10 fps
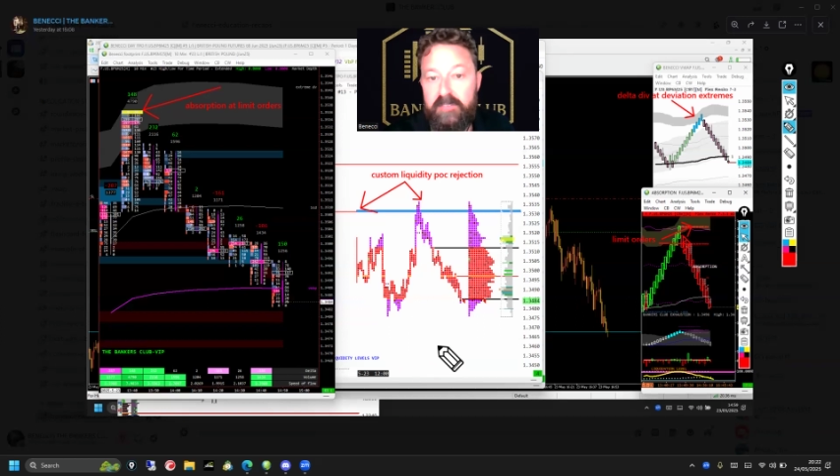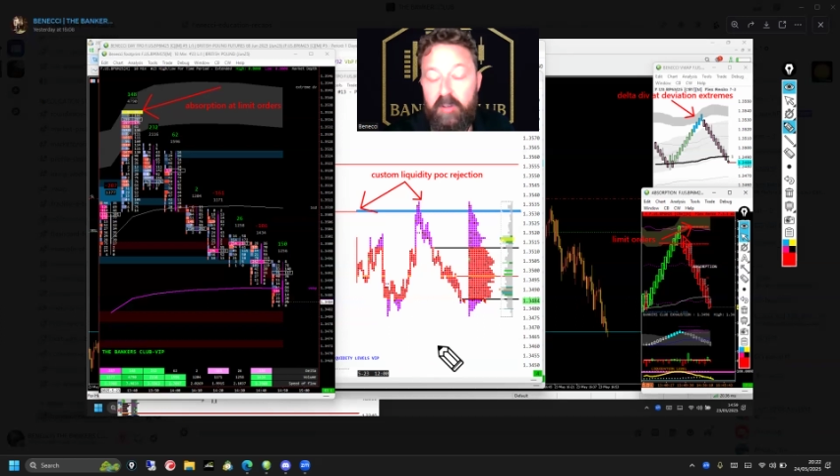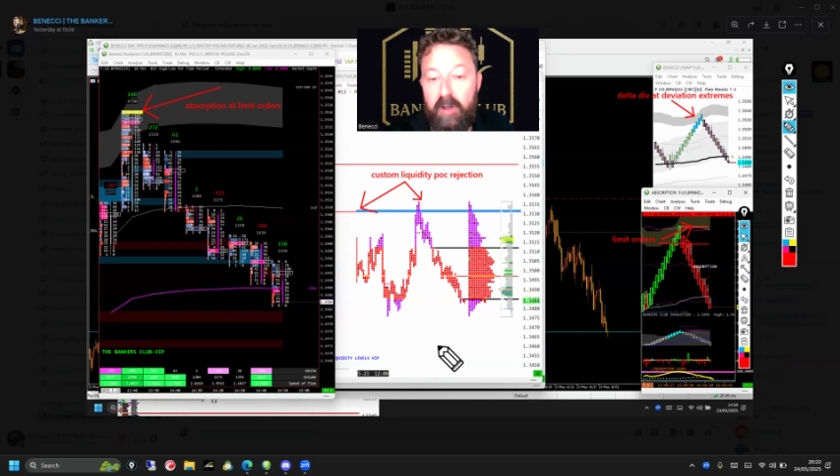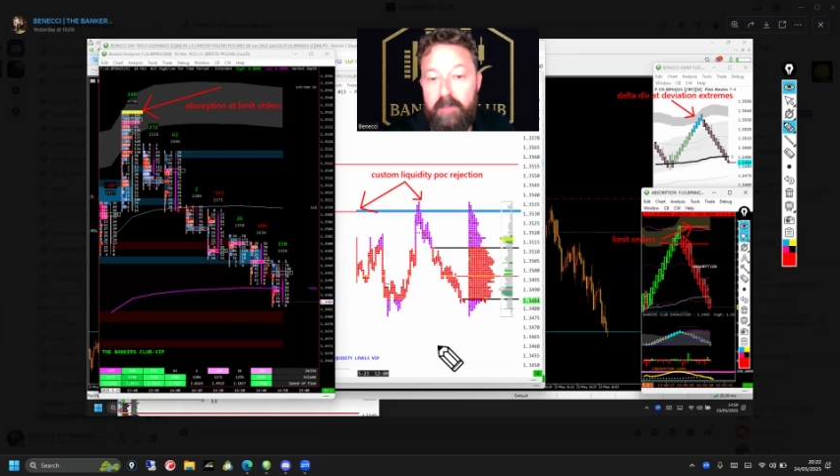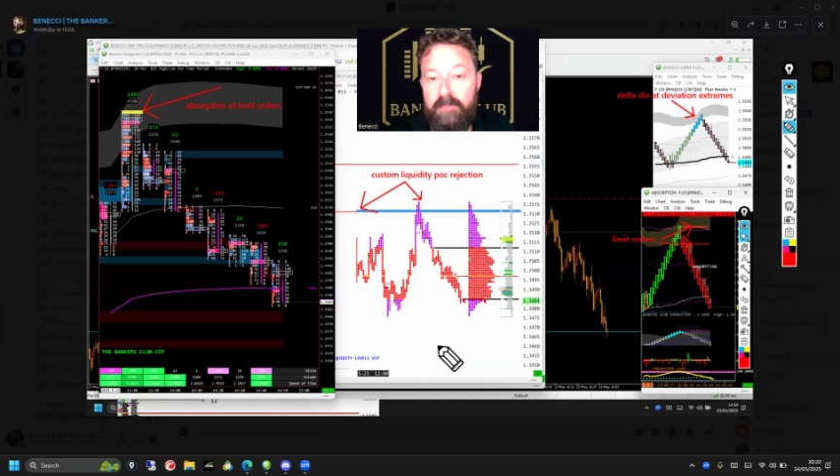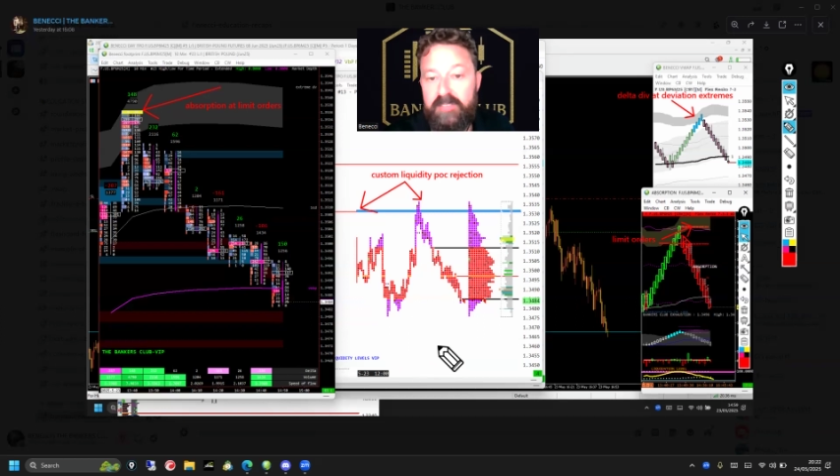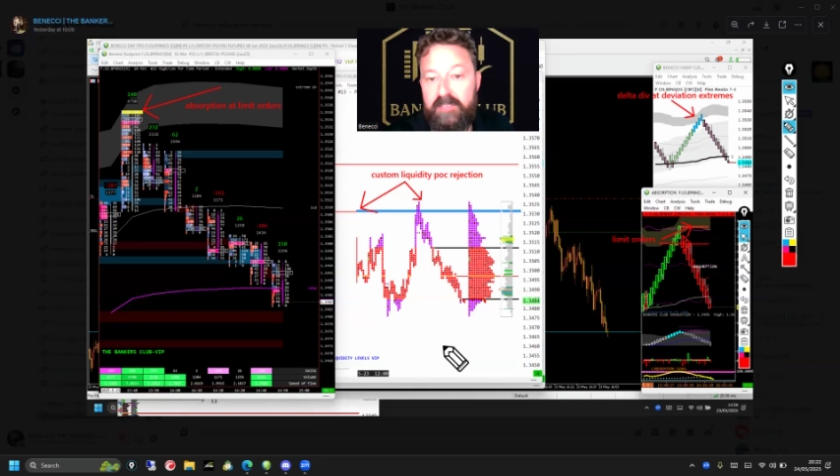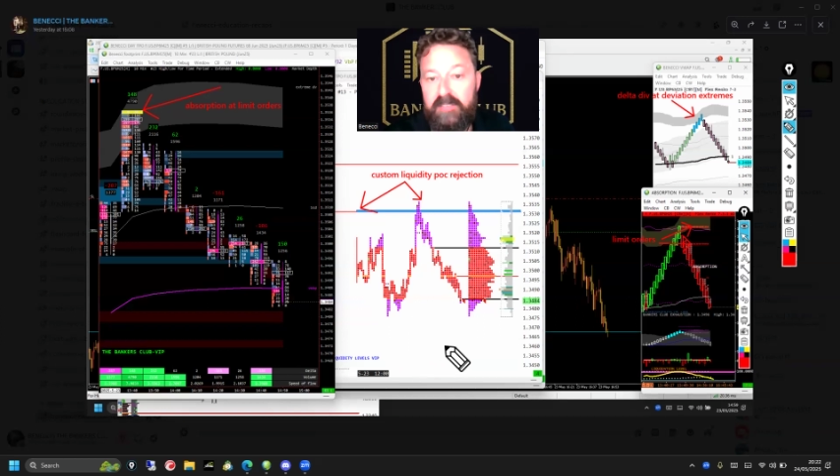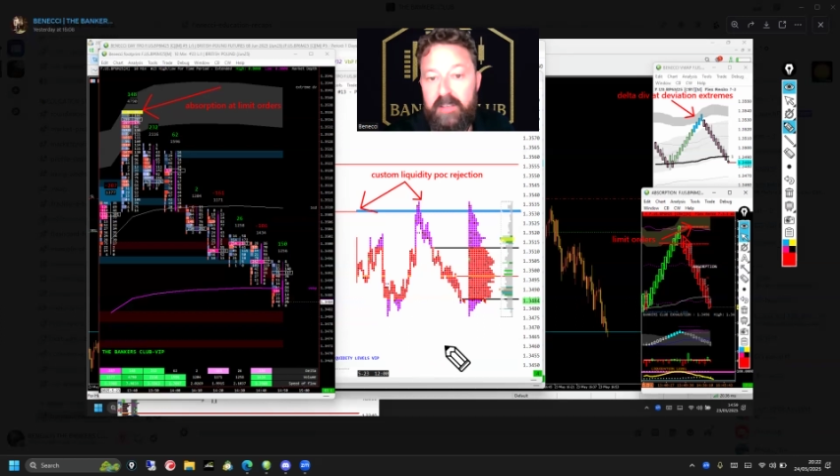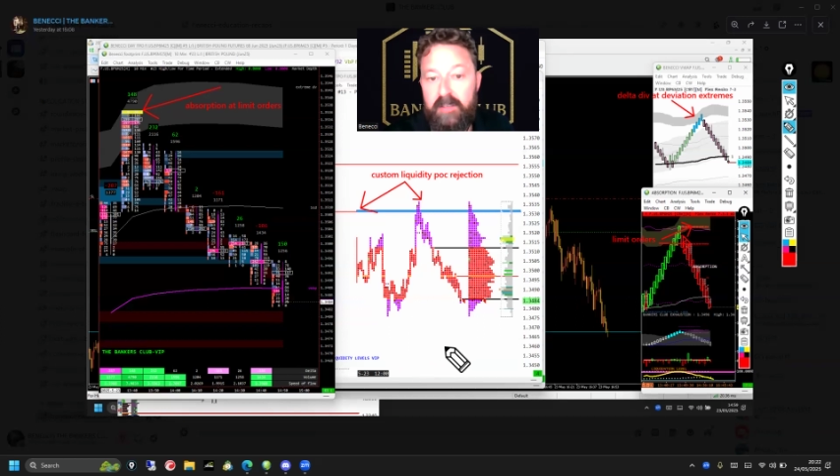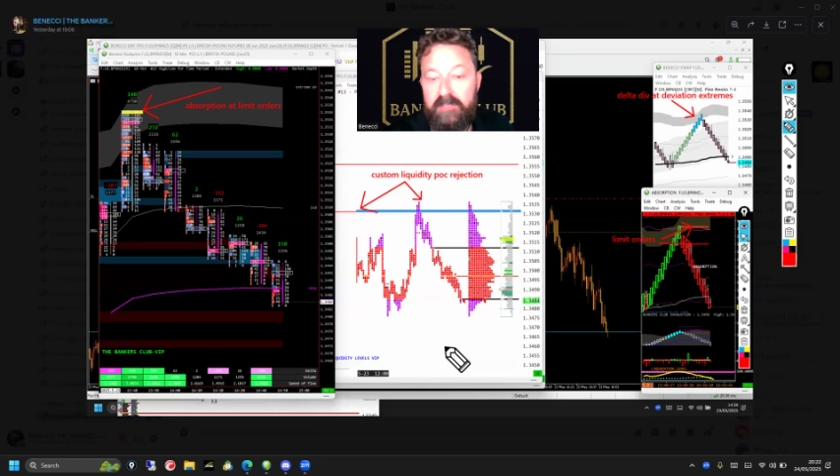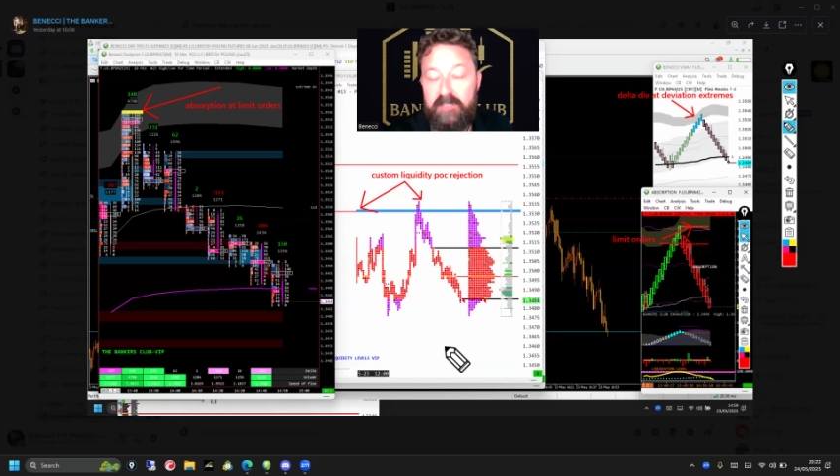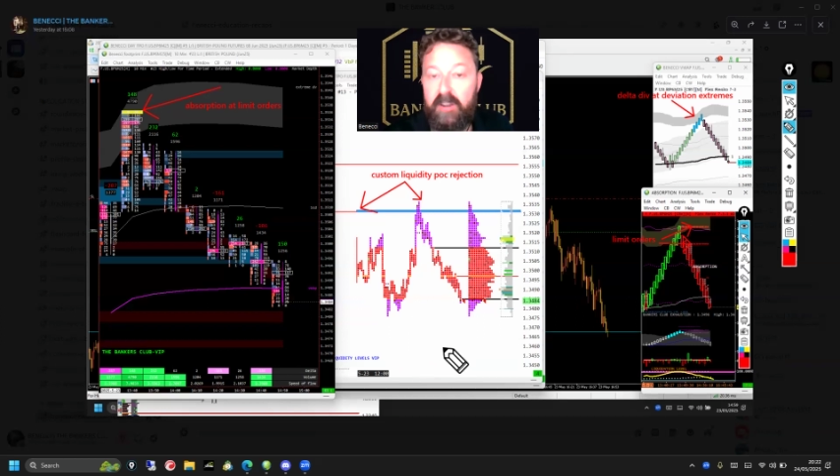time settings.